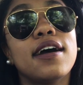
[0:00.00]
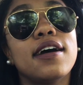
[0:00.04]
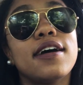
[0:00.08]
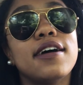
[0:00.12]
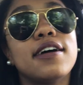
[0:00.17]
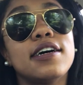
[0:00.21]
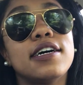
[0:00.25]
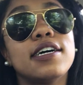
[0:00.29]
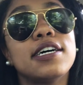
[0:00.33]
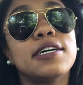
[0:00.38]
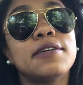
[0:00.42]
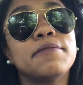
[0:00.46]

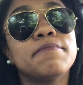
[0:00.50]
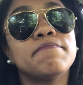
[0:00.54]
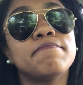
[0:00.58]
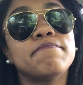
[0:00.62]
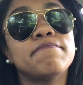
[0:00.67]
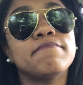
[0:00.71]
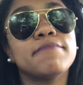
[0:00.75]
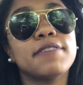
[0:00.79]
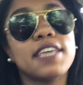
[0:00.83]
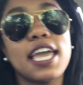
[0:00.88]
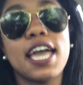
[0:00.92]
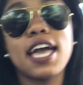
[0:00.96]

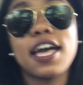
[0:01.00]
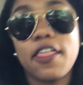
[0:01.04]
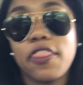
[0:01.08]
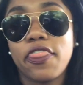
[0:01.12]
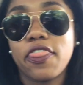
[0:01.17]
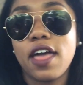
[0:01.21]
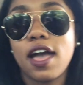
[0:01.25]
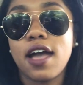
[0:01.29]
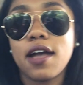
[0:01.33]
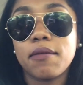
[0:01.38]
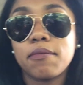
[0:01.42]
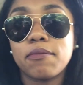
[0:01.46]
Um, yeah,
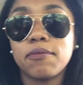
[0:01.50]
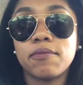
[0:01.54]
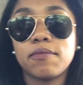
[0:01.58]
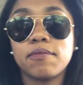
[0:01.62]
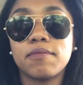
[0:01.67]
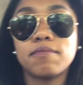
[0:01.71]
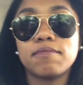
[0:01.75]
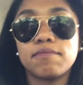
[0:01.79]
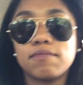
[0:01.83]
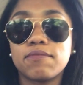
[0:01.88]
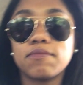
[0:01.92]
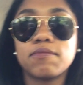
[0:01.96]

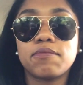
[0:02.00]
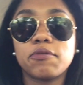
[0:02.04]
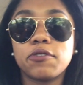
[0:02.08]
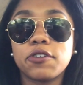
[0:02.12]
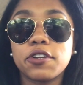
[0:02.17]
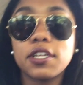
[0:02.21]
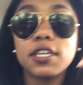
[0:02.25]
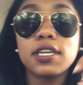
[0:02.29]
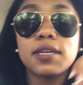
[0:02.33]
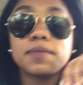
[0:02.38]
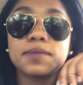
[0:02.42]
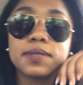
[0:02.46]
I'm
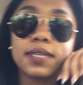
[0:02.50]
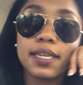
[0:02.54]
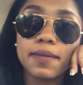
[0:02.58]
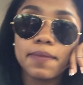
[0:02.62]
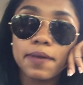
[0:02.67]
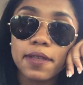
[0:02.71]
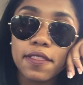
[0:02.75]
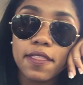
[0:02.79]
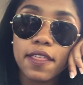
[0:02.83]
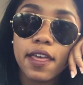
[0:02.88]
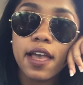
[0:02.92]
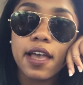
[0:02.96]
pretty upset
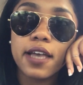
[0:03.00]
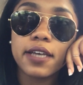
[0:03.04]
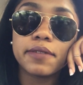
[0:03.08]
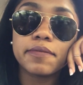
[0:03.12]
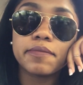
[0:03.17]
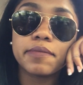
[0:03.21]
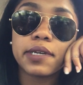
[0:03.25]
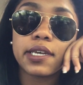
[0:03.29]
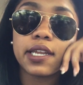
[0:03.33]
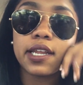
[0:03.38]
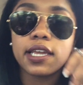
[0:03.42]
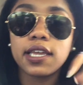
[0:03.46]
about that.
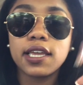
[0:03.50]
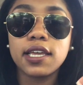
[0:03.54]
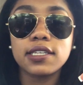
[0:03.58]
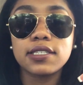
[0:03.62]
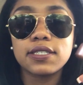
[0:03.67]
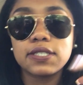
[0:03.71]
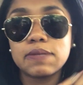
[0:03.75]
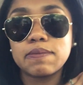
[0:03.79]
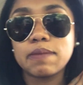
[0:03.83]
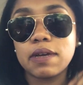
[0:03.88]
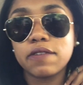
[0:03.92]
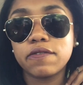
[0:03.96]
But I
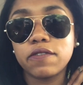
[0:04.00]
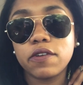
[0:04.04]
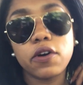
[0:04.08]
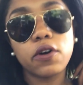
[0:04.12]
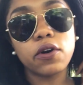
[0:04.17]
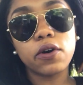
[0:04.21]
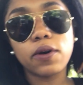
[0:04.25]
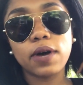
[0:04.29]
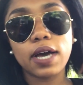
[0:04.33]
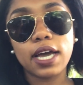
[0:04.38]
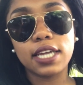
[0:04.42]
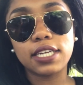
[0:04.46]
guess it's my
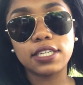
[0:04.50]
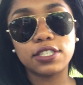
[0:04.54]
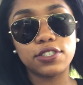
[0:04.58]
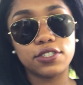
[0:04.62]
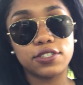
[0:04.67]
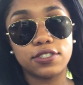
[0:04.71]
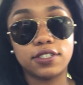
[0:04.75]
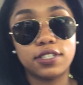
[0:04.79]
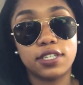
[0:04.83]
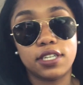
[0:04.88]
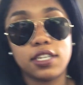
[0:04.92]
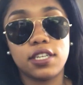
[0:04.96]
fault. I
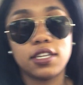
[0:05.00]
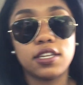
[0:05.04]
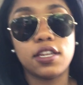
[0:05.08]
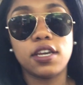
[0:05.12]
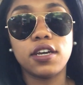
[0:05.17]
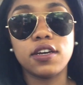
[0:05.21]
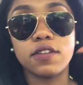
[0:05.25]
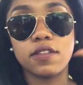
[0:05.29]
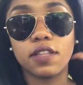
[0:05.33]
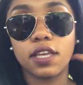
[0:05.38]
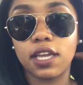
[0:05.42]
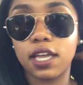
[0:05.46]
just didn't
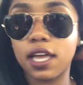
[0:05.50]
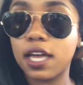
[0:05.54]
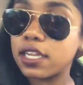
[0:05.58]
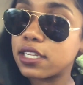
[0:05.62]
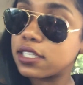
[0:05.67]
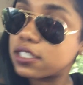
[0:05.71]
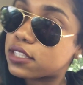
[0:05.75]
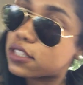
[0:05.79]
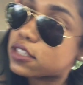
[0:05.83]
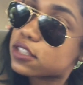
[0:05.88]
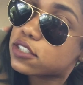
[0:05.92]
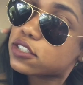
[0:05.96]
know. Like I
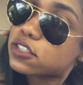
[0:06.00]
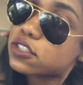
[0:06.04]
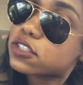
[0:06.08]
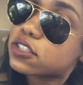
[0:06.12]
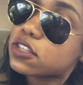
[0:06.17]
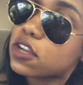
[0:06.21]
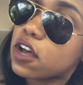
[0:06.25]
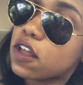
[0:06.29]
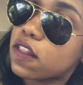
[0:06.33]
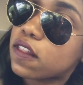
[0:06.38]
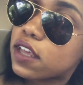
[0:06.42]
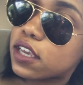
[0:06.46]

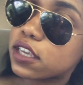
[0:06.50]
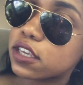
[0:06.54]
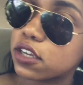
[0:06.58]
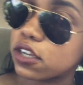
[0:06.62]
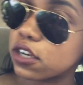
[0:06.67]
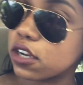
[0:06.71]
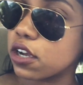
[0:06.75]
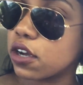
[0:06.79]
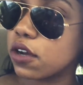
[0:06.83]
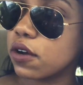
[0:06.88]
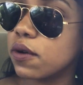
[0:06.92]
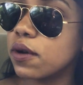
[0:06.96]
just thought like,
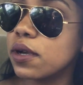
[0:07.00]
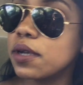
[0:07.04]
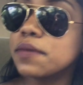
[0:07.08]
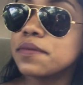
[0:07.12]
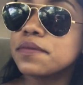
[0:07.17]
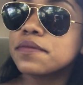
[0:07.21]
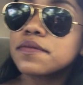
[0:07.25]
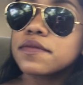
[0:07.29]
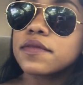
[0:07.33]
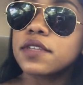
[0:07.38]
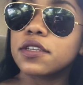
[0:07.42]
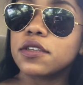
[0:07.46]
you know,
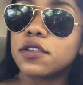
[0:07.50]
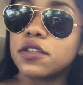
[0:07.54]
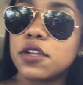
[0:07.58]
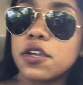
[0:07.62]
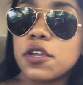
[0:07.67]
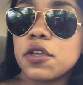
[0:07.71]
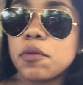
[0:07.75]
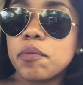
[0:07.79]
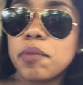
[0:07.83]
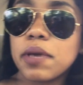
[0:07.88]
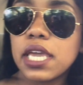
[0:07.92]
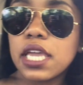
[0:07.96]
you know,
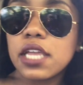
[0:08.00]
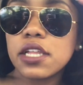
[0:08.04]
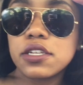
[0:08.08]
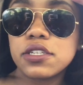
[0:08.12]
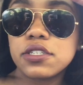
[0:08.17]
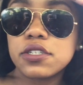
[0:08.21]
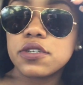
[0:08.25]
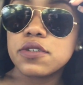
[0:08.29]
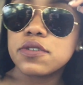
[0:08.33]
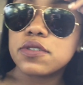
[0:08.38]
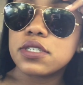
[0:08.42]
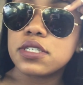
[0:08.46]
you pay
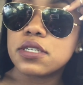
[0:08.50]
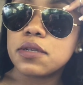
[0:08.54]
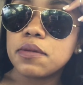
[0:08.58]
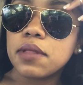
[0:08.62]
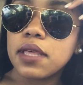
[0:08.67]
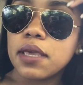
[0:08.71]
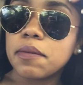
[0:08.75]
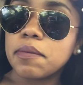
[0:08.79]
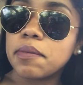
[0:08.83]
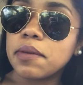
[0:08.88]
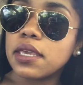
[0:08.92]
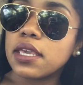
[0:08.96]
dues to
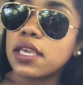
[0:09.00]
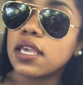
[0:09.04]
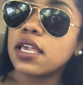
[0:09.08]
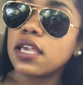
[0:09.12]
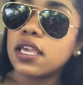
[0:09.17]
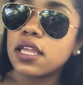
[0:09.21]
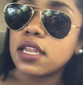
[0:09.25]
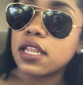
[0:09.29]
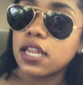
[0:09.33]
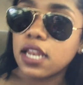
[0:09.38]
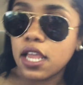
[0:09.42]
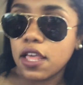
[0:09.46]
like be
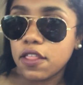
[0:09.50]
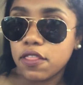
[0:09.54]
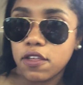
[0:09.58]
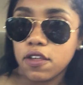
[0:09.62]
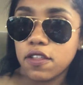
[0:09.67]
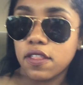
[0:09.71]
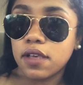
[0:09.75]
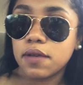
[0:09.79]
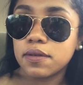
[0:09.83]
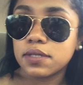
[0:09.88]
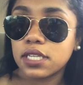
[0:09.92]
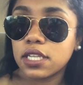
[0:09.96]
in and I
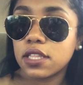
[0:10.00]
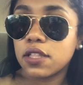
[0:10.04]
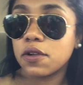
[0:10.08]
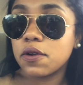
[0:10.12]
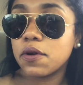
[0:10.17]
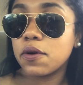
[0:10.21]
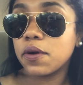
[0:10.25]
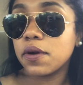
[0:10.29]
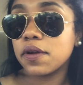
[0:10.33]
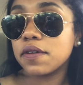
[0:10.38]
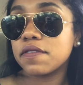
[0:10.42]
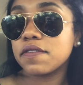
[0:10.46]
thought that was like the
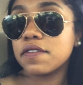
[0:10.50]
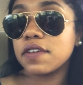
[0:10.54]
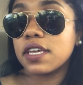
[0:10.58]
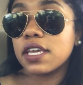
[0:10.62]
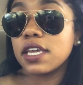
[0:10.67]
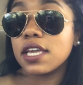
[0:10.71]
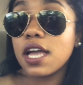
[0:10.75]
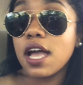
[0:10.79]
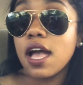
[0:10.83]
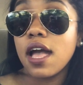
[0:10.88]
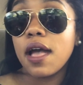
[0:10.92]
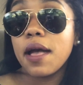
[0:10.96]
cord
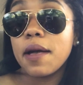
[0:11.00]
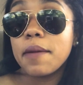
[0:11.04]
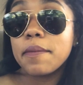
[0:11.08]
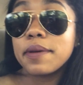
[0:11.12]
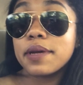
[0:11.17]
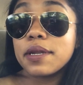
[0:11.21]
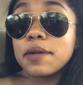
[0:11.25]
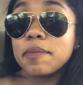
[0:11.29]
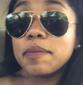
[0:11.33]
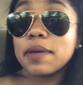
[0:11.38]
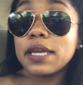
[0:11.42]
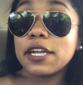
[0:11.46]
fee,
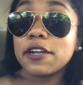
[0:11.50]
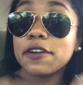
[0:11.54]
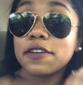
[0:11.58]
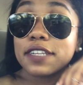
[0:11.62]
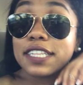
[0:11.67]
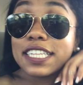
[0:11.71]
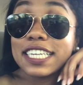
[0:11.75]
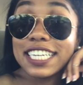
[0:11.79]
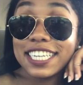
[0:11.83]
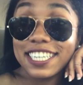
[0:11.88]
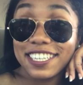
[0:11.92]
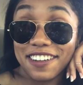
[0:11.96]
but
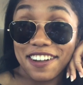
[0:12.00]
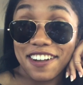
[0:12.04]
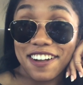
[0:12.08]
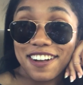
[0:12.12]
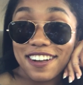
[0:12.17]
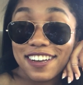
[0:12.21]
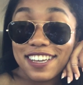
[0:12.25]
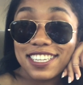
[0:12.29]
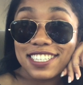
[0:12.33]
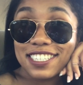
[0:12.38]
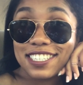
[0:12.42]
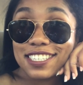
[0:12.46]
apparently
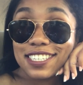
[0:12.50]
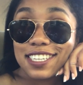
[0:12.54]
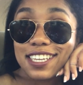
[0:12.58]
not.